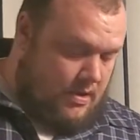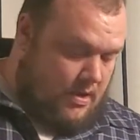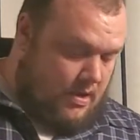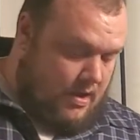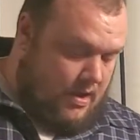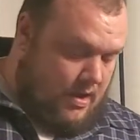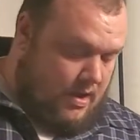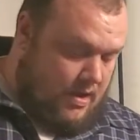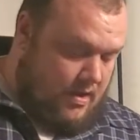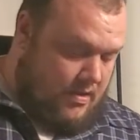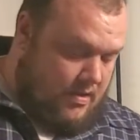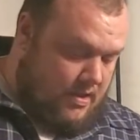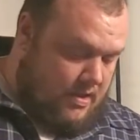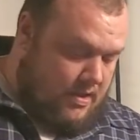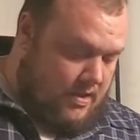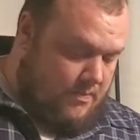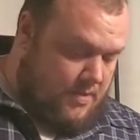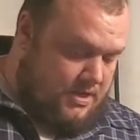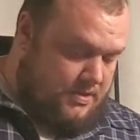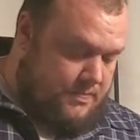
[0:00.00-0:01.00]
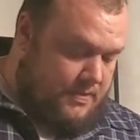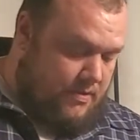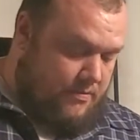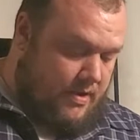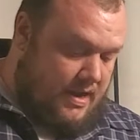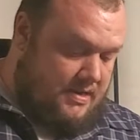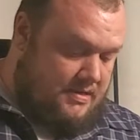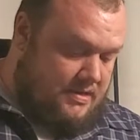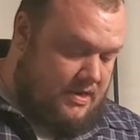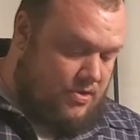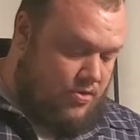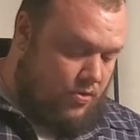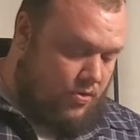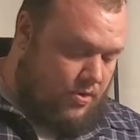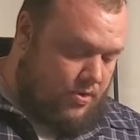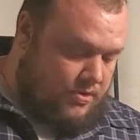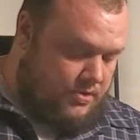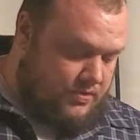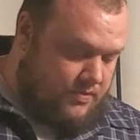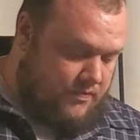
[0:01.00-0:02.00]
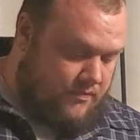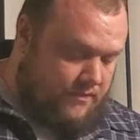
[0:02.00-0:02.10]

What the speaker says: They must be raised indoors